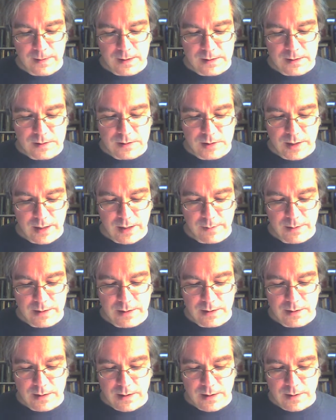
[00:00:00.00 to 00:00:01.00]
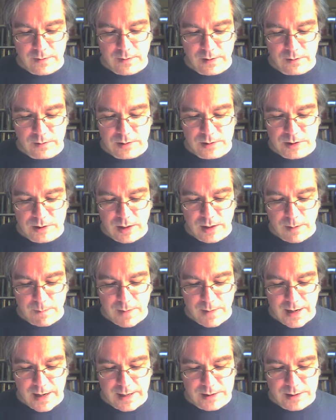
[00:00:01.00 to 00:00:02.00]
"Sammy, there is some
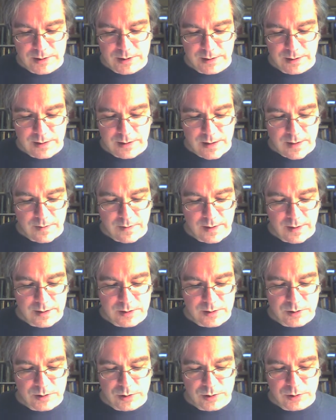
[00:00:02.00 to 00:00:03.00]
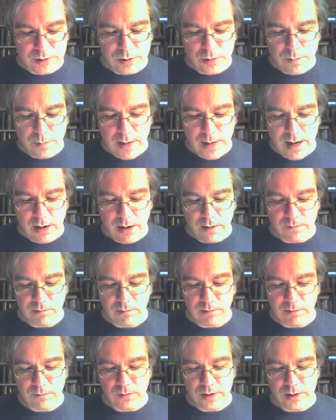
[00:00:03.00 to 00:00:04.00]
magic that is just too
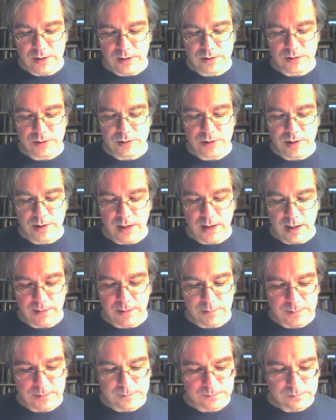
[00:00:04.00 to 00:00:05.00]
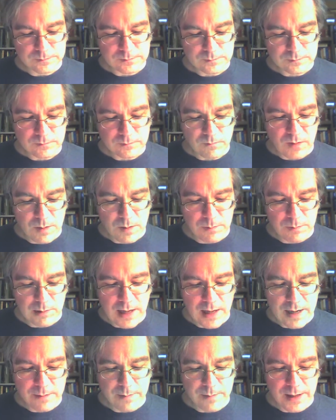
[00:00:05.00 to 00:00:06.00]
powerful for us to stop.
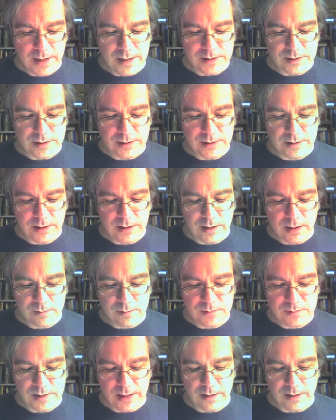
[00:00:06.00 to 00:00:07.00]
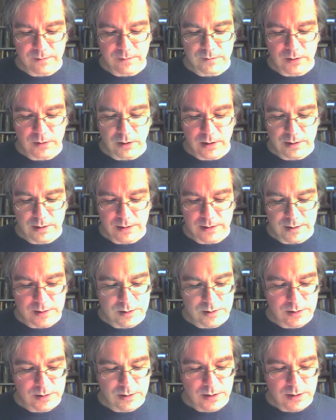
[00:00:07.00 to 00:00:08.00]
Black magic that comes out of
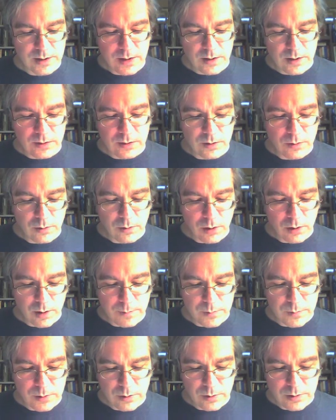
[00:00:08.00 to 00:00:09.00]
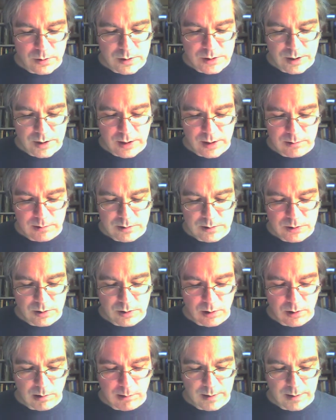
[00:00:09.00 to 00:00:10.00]
darkness. You are a pure and gentle
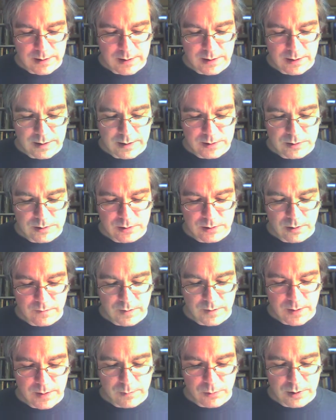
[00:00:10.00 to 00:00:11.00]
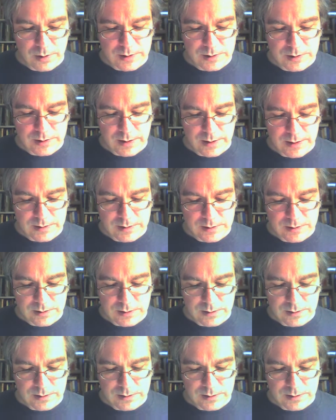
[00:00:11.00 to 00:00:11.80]
soul, a knight serving a princess."